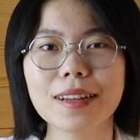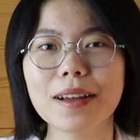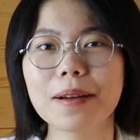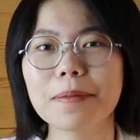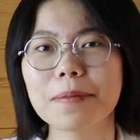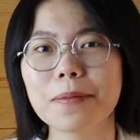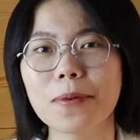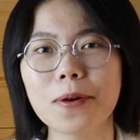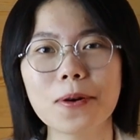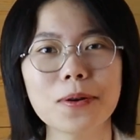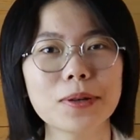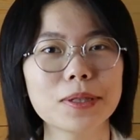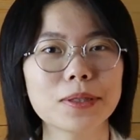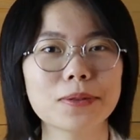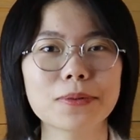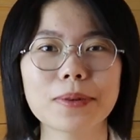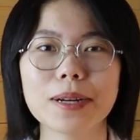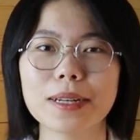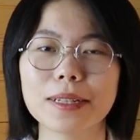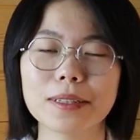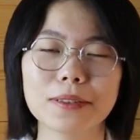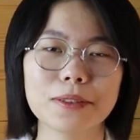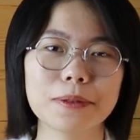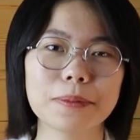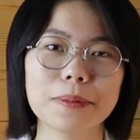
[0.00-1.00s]
I'm always
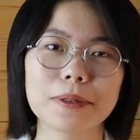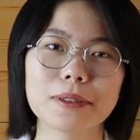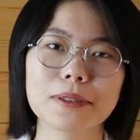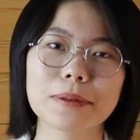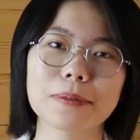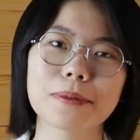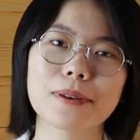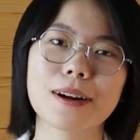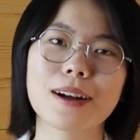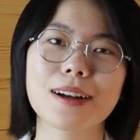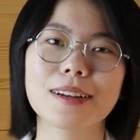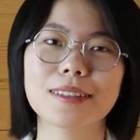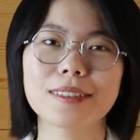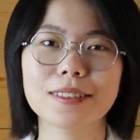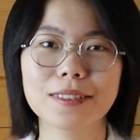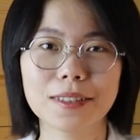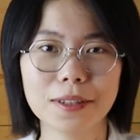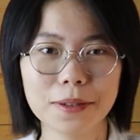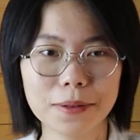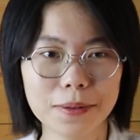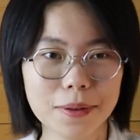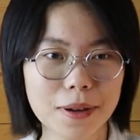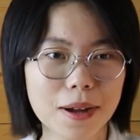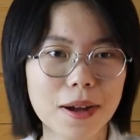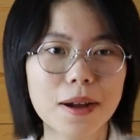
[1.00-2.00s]
ready to be surprised,
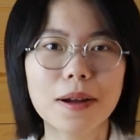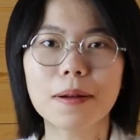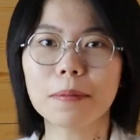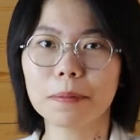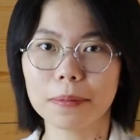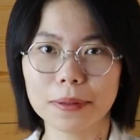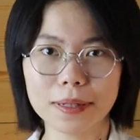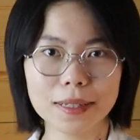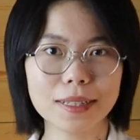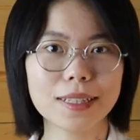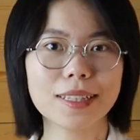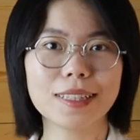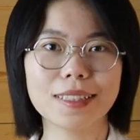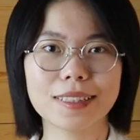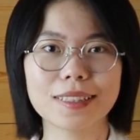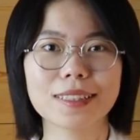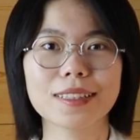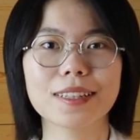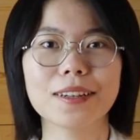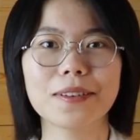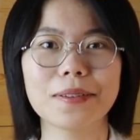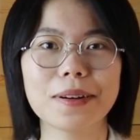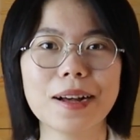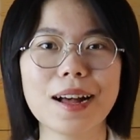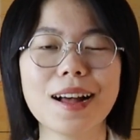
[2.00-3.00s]
so please
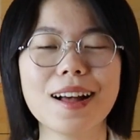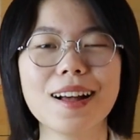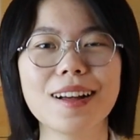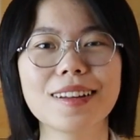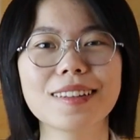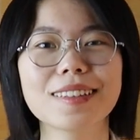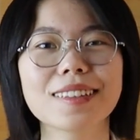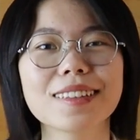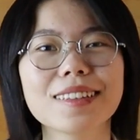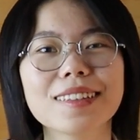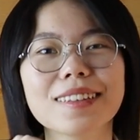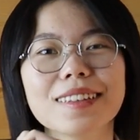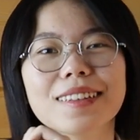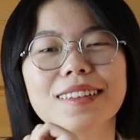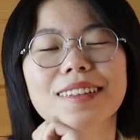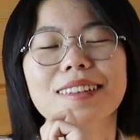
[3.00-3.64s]
go ahead.